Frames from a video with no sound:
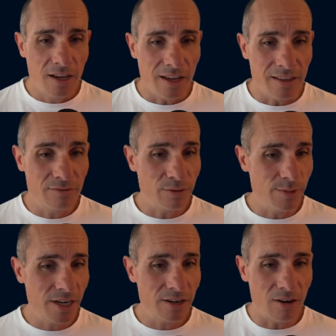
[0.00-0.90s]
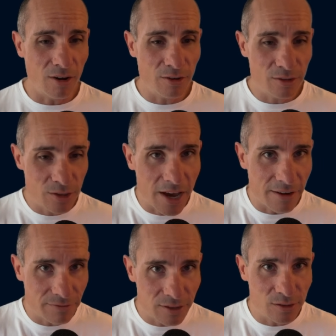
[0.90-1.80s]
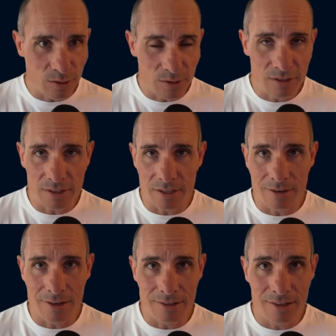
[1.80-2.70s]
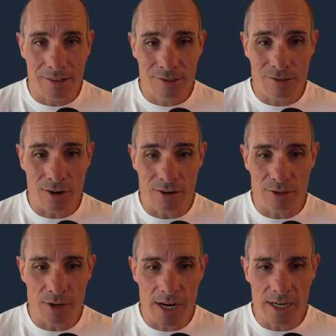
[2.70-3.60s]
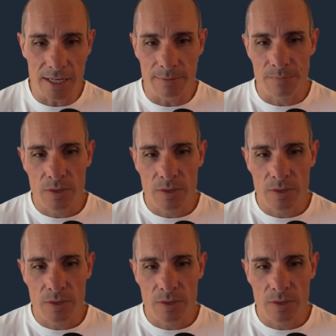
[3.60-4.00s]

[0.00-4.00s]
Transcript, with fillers: And then from here, all you have to do is click on Start Training.